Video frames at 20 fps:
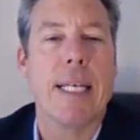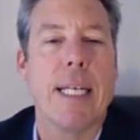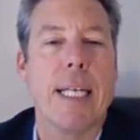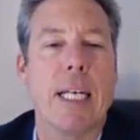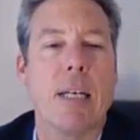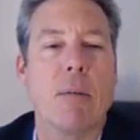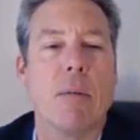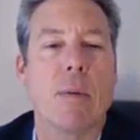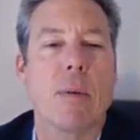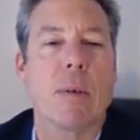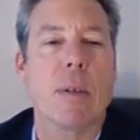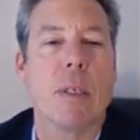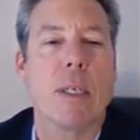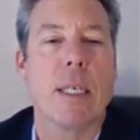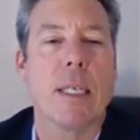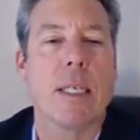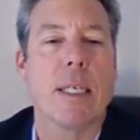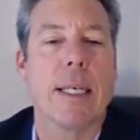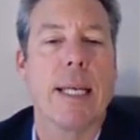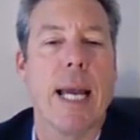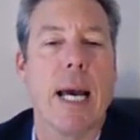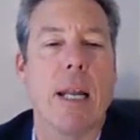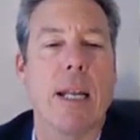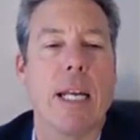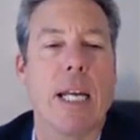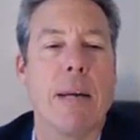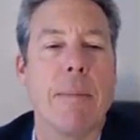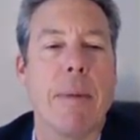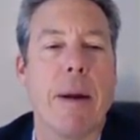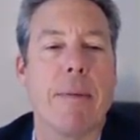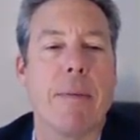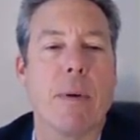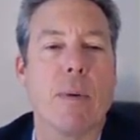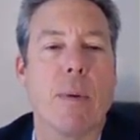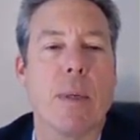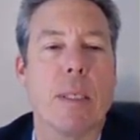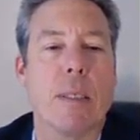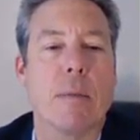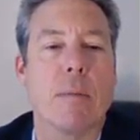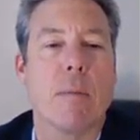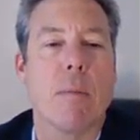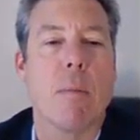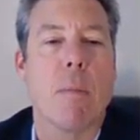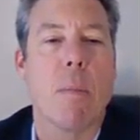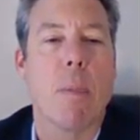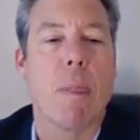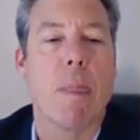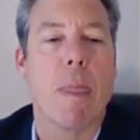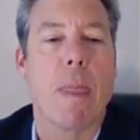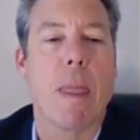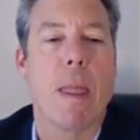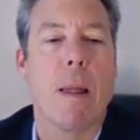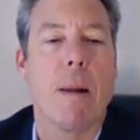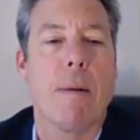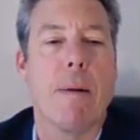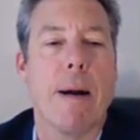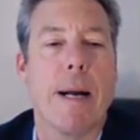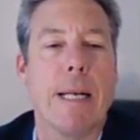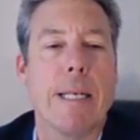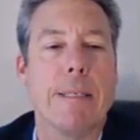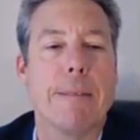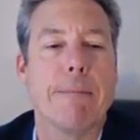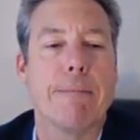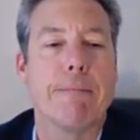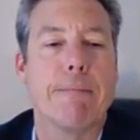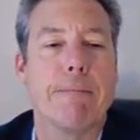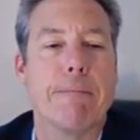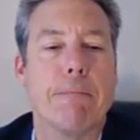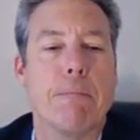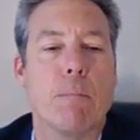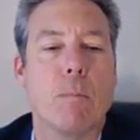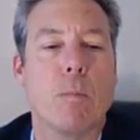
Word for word: was back here when we were looking at counting up everyone, right?